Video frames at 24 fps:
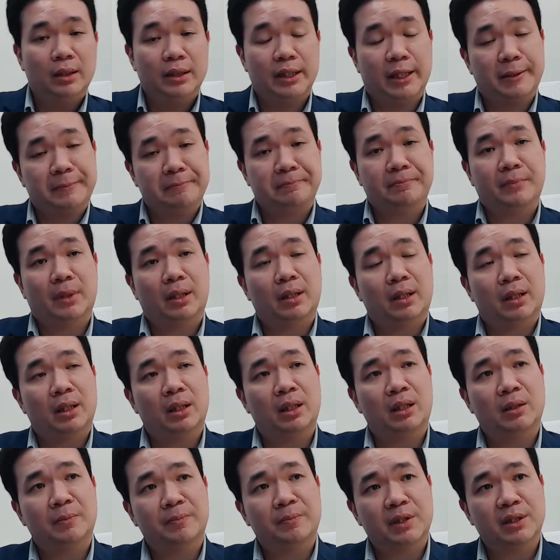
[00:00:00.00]
Yeah,
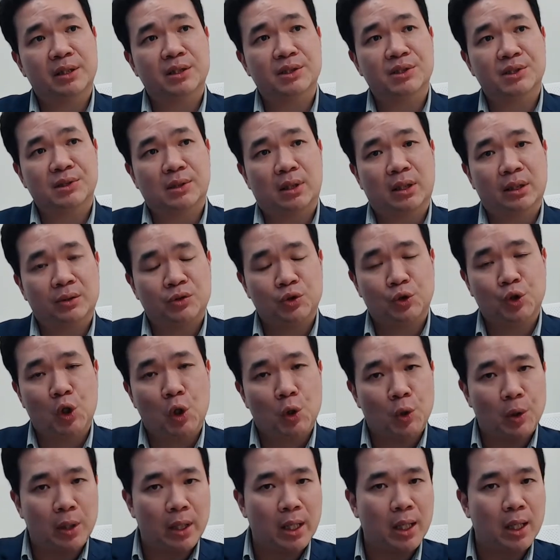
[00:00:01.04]
uh, because uh, you
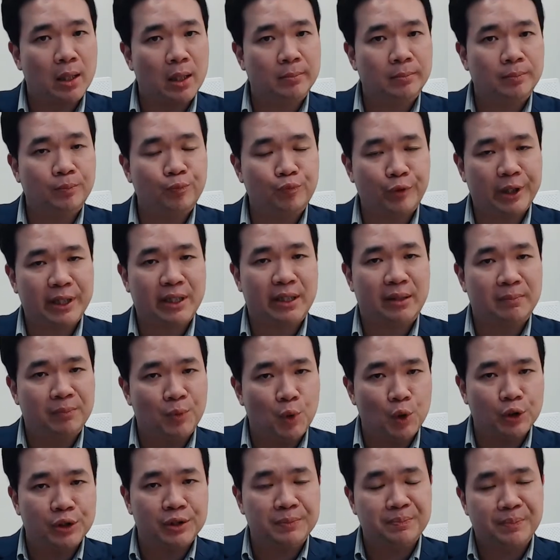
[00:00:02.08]
know, um, brick and
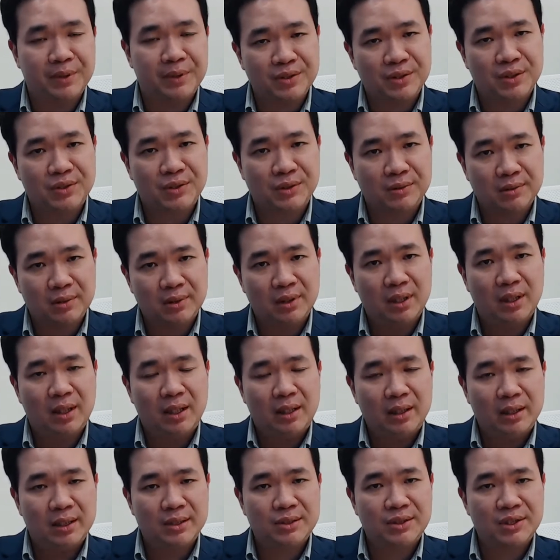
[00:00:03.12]
mortar business
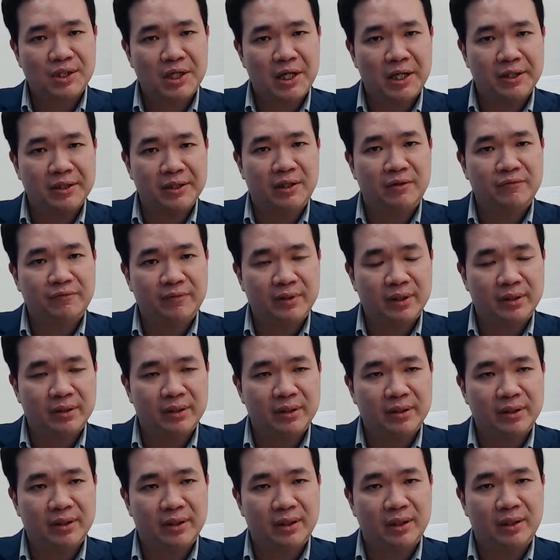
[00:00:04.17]
is kind of
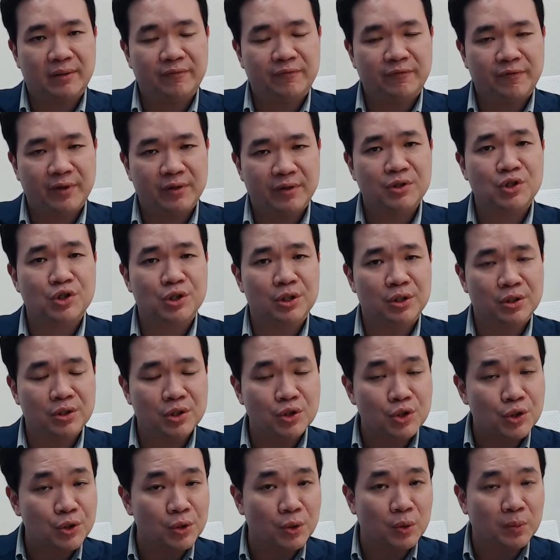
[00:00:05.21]
a, a uh, very
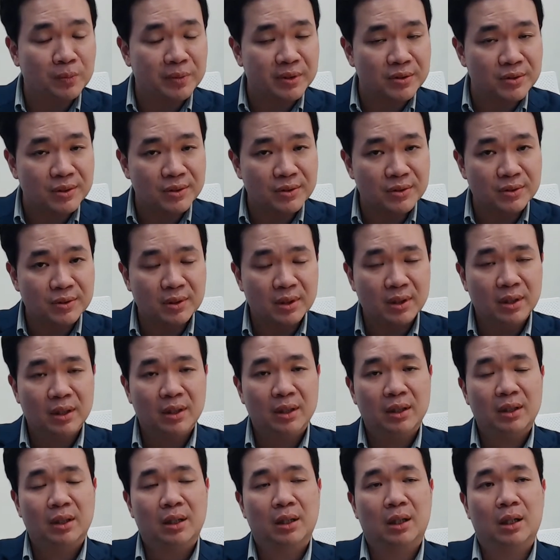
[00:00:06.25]
traditional business.
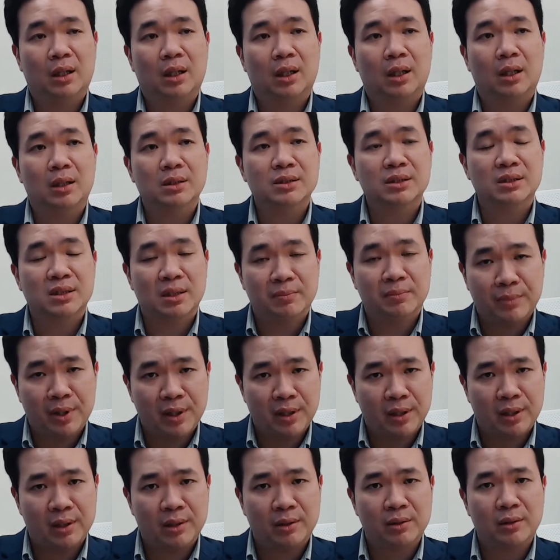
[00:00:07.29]
Uh,
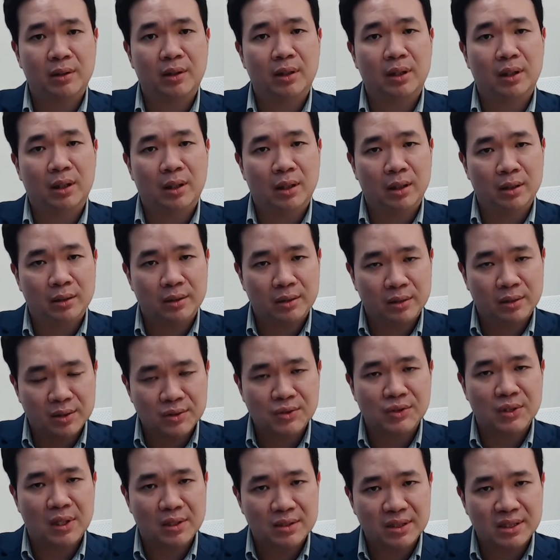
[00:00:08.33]
somehow, uh,
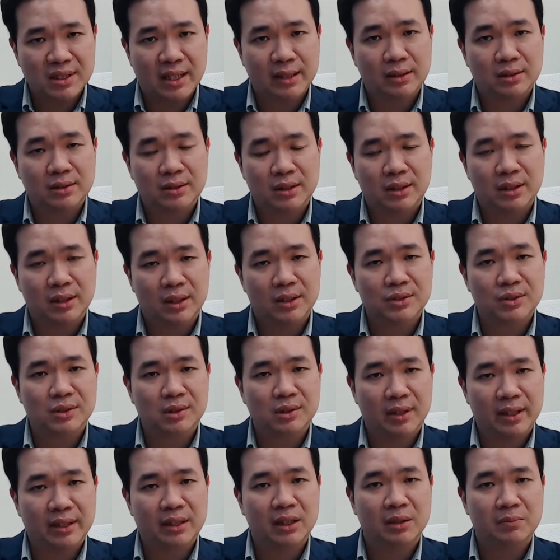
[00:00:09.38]
this sector is
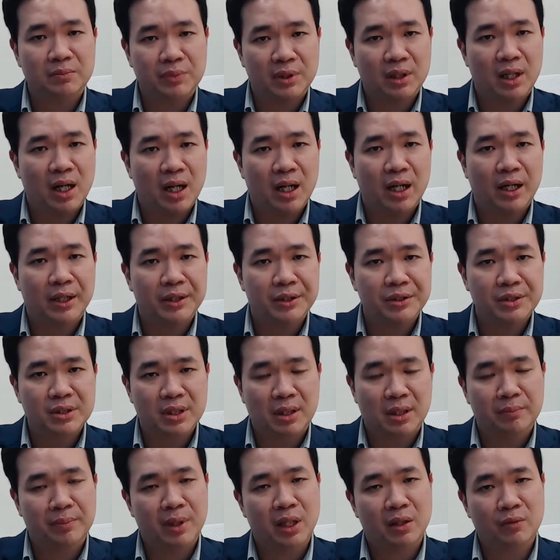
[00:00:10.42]
lagging behind
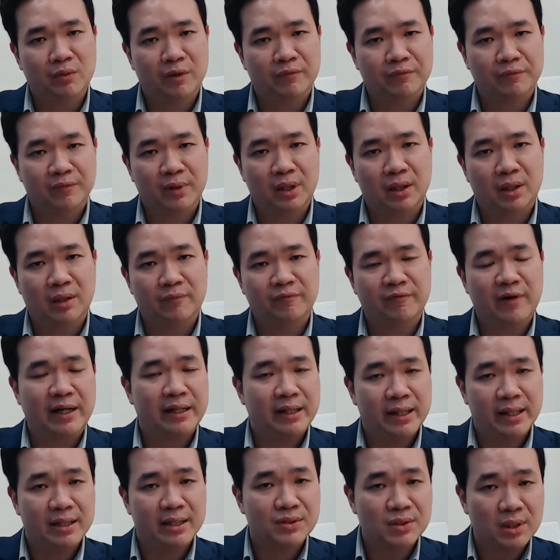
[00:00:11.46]
compared with
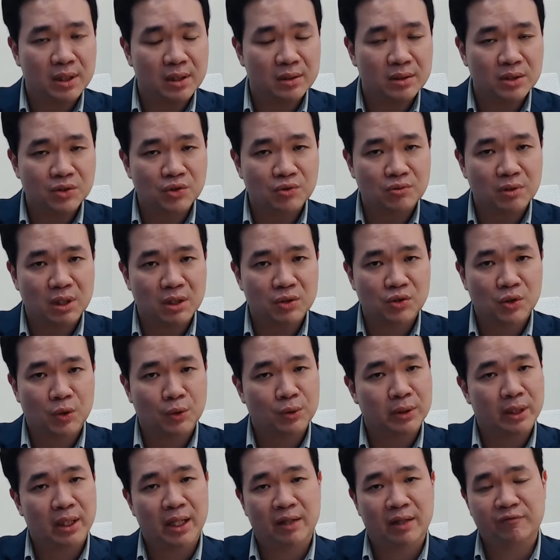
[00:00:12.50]
finance industry. So
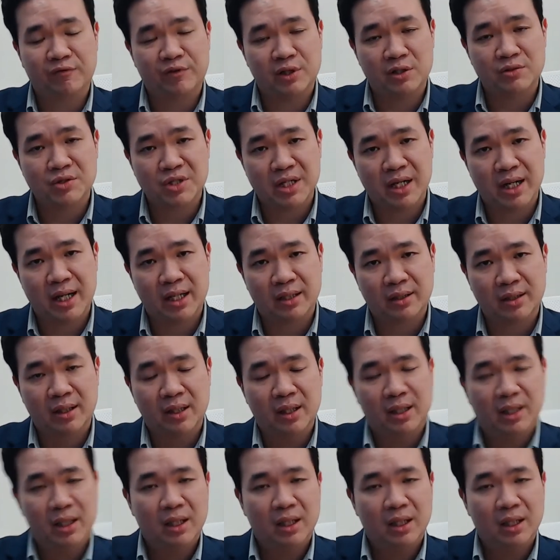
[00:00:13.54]
they have fintech.